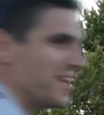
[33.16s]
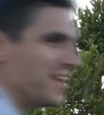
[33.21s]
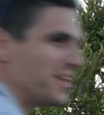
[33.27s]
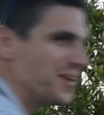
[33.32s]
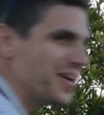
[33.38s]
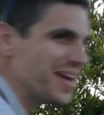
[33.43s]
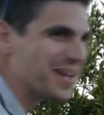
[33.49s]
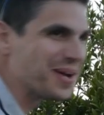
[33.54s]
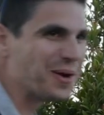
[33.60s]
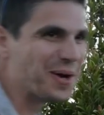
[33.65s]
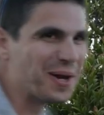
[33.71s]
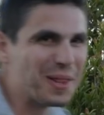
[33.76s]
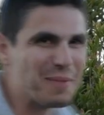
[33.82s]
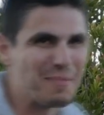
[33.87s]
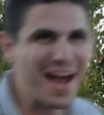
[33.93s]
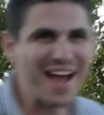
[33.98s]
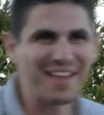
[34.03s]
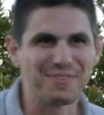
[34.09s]
You would go to
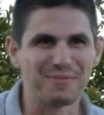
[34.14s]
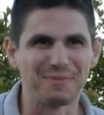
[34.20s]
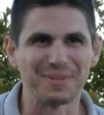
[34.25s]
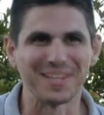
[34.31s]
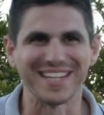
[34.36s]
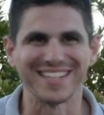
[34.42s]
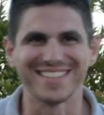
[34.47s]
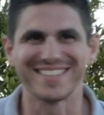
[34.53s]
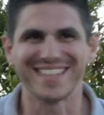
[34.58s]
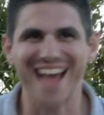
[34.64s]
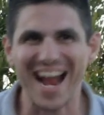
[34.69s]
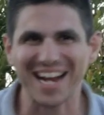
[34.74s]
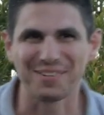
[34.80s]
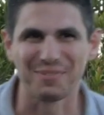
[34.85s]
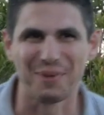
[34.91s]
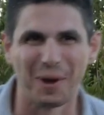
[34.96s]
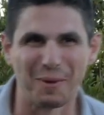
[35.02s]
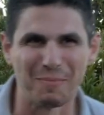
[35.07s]
the bathroom at the
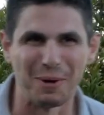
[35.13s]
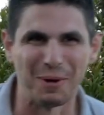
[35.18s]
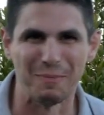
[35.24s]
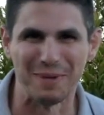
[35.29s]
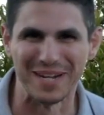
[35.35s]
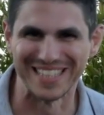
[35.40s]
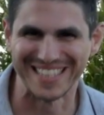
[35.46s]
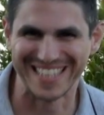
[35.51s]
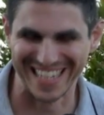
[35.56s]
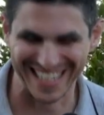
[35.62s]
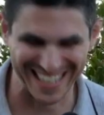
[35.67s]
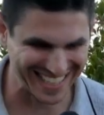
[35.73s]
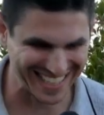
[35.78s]
exact wrong moment.